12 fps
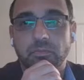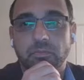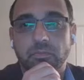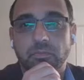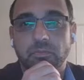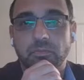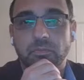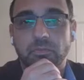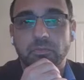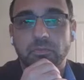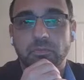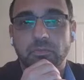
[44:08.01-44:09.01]
you are
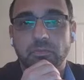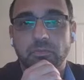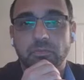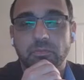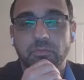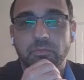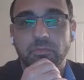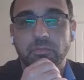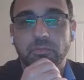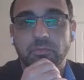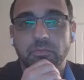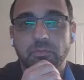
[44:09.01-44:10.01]
penalizing to
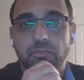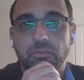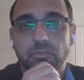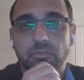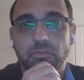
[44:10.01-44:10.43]
the, the